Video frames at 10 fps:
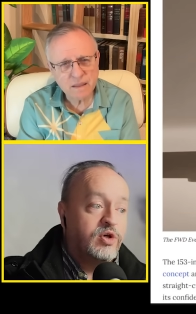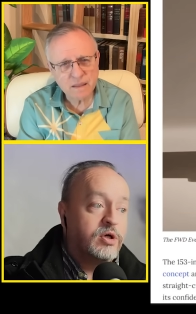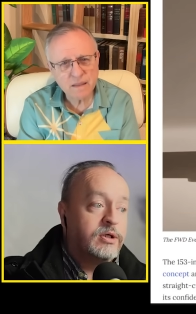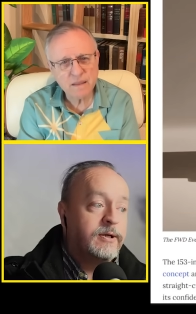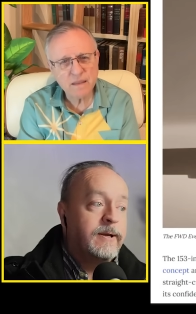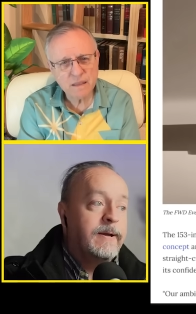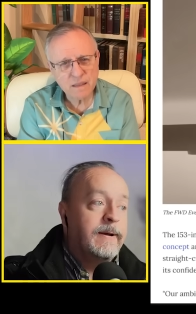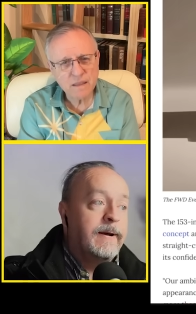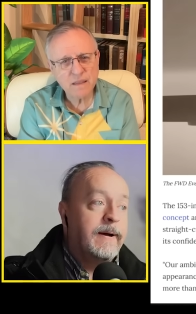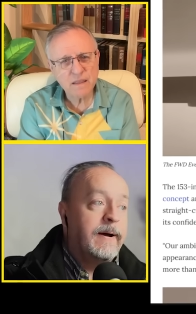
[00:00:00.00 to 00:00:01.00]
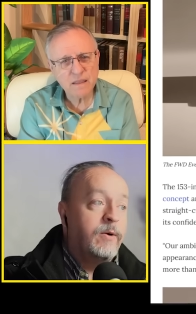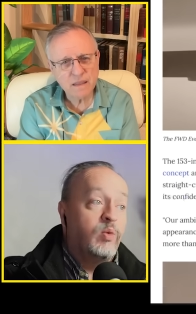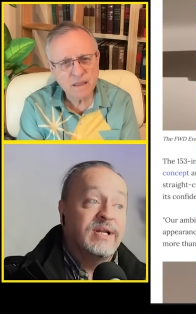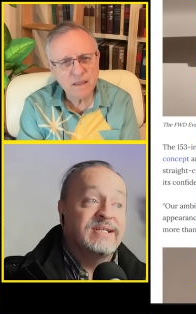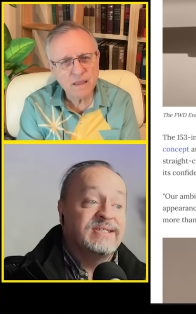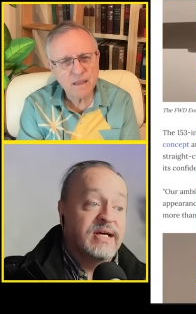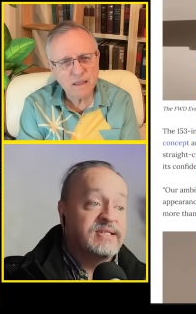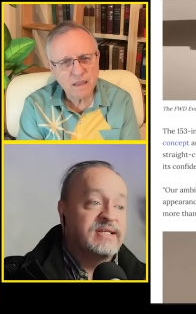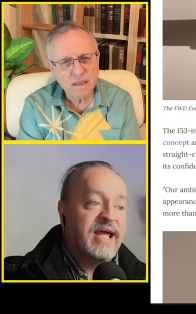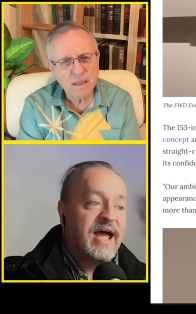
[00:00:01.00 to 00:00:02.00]
Speaker 1: look. Uh, what it
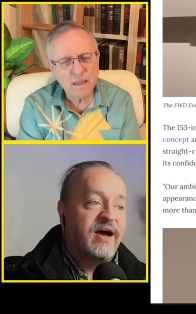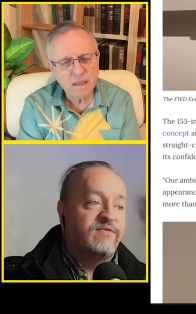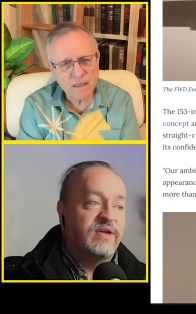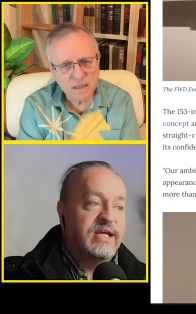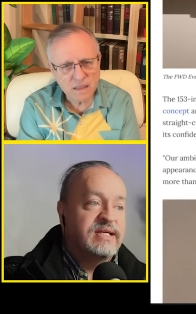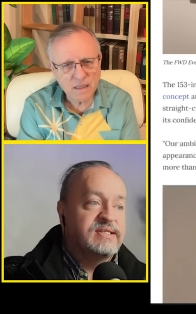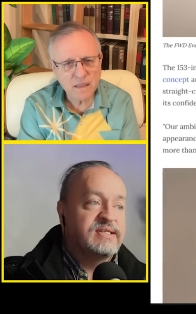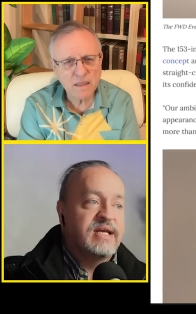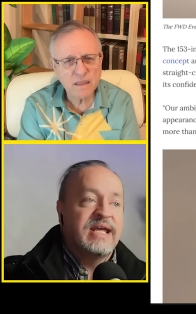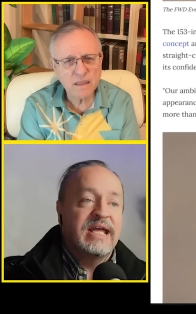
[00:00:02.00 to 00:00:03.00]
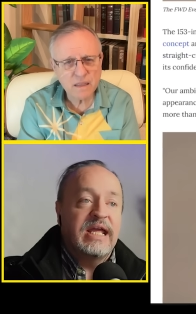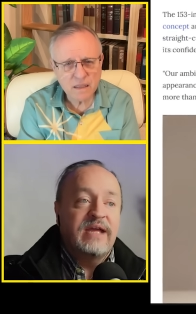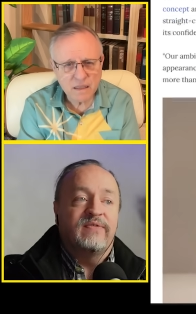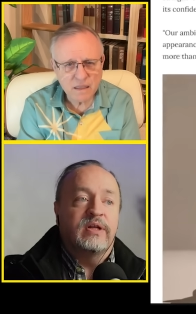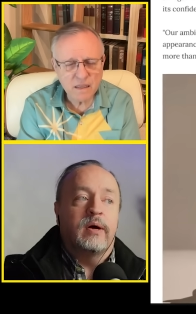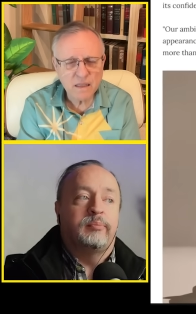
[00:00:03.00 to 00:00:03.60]
doesn't have is even